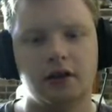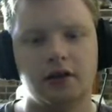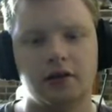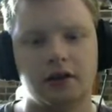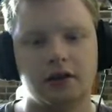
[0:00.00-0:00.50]

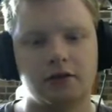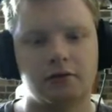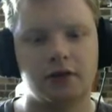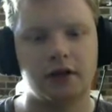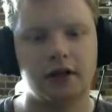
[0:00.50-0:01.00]
because
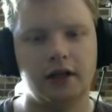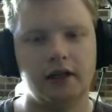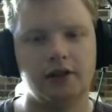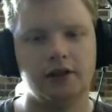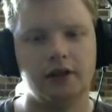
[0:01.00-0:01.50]
by then
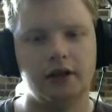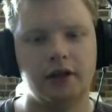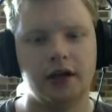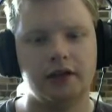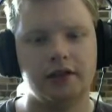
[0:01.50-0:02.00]
you don't
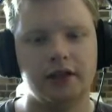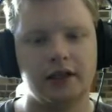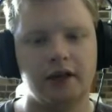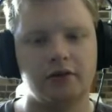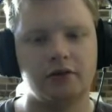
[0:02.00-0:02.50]
actually have